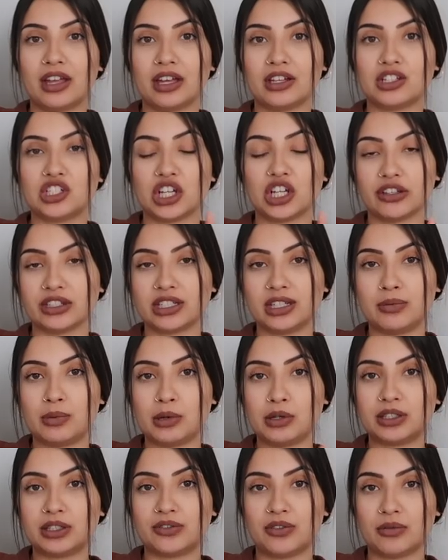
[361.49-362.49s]
the Chelsea
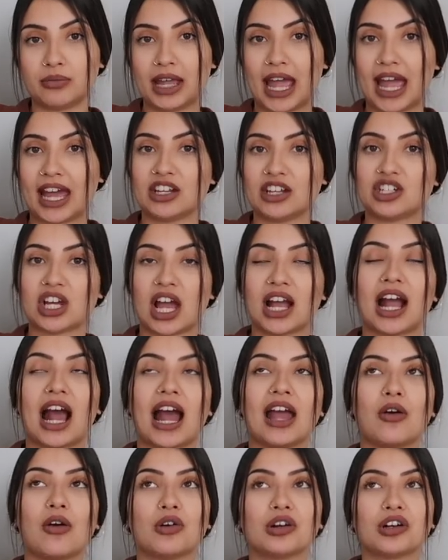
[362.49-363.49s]
boots from Cat and
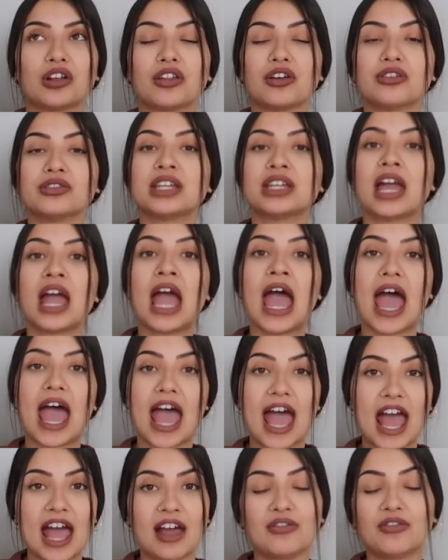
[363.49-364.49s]
Jack. I order those
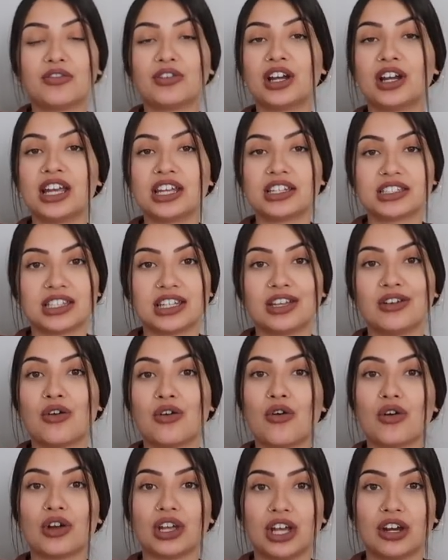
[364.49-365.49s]
every
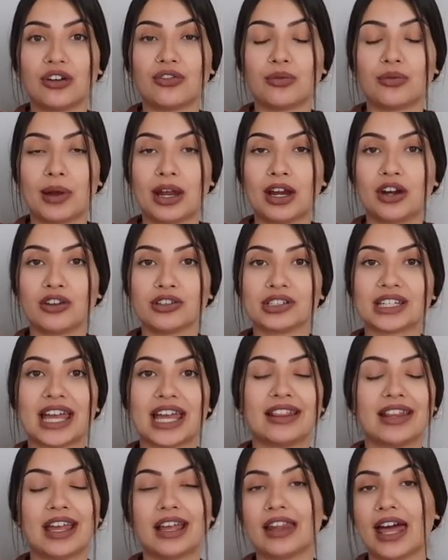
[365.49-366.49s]
single year for my girls,
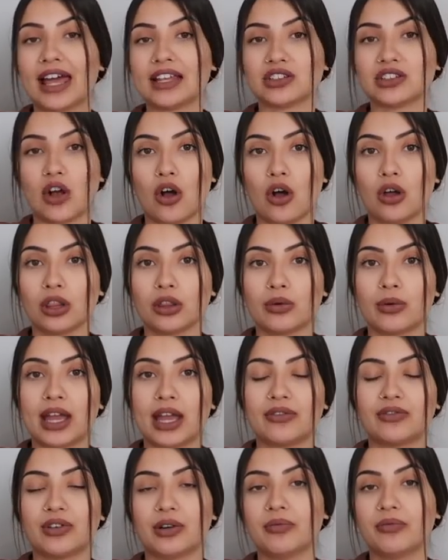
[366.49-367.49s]
and they last all the
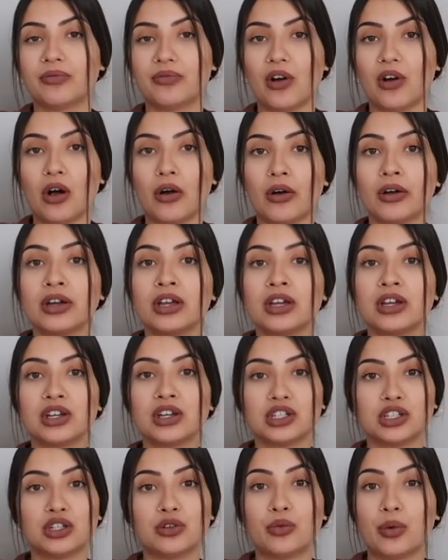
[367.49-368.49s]
way from fall
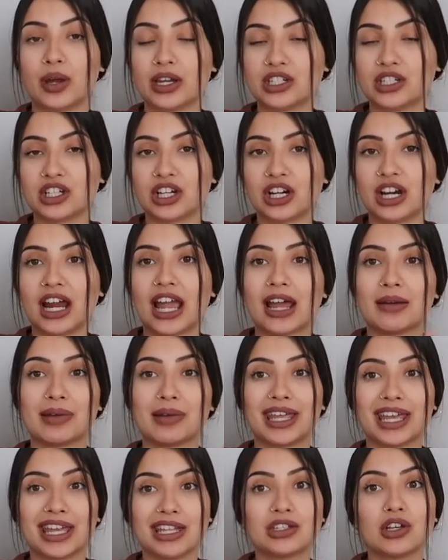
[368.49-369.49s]
to winter. And
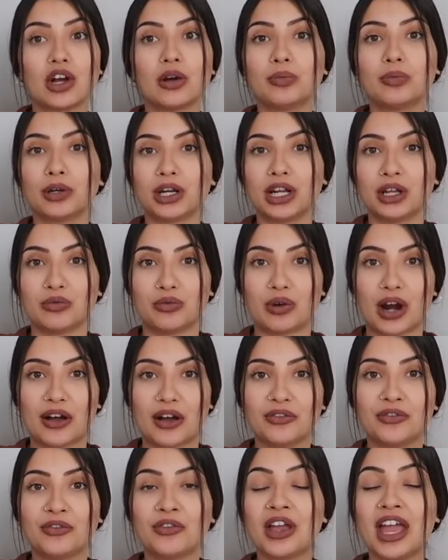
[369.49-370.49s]
my kids are pretty
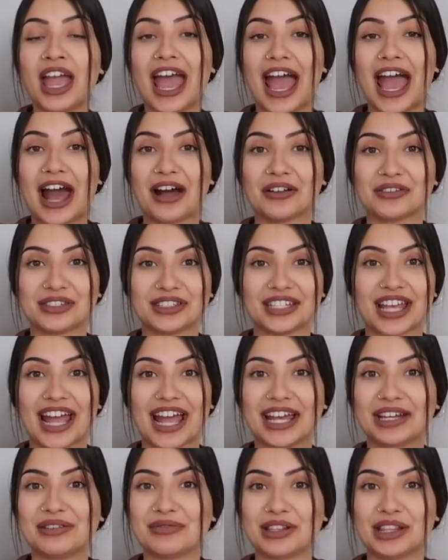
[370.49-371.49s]
rough
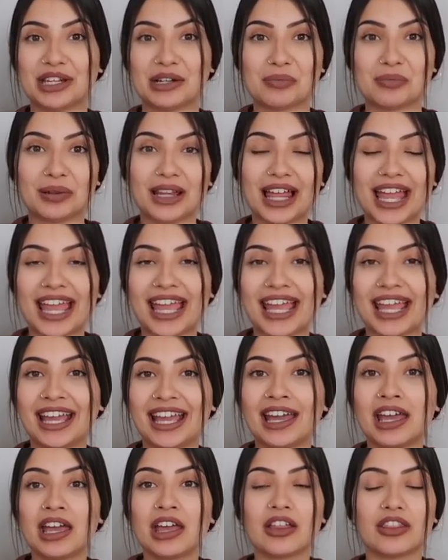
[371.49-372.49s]
outside when they're
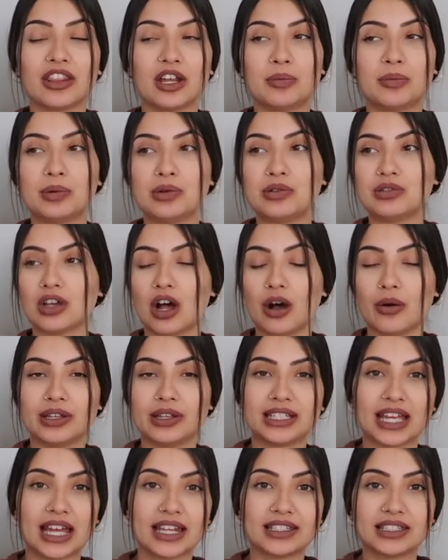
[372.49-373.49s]
playing. Their boots
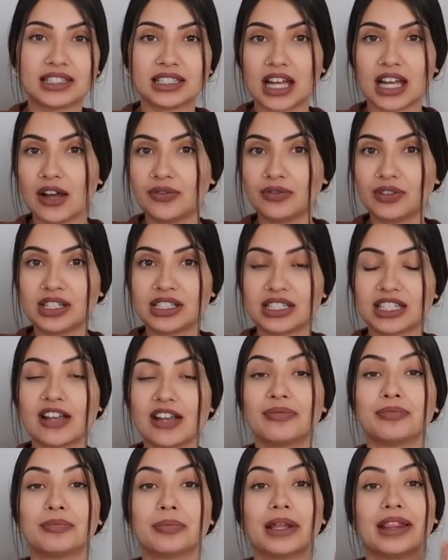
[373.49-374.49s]
always get scuffed and
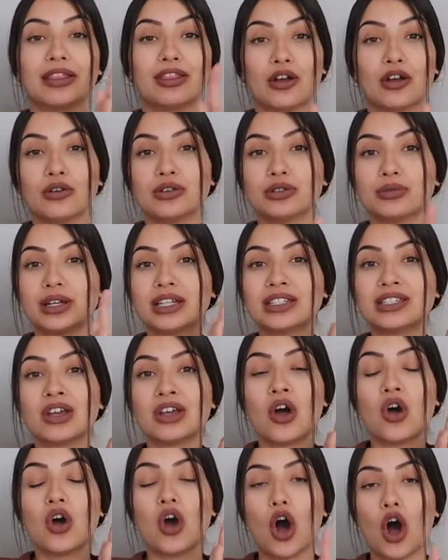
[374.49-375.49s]
stuff, but those ones
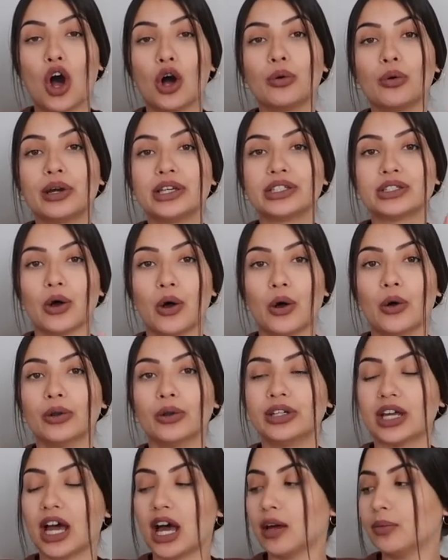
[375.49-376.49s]
always
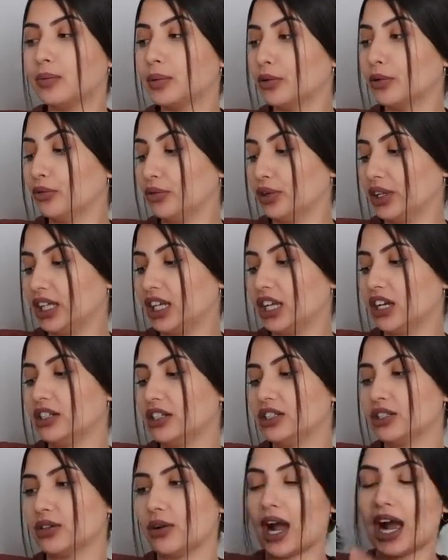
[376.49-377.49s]
hold up really
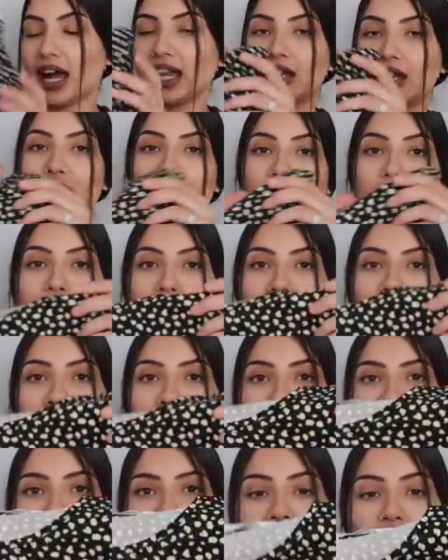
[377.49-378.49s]
good. So highly recommend
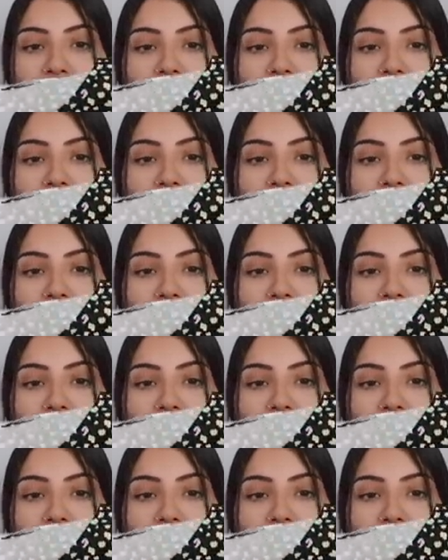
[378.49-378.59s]
those if you're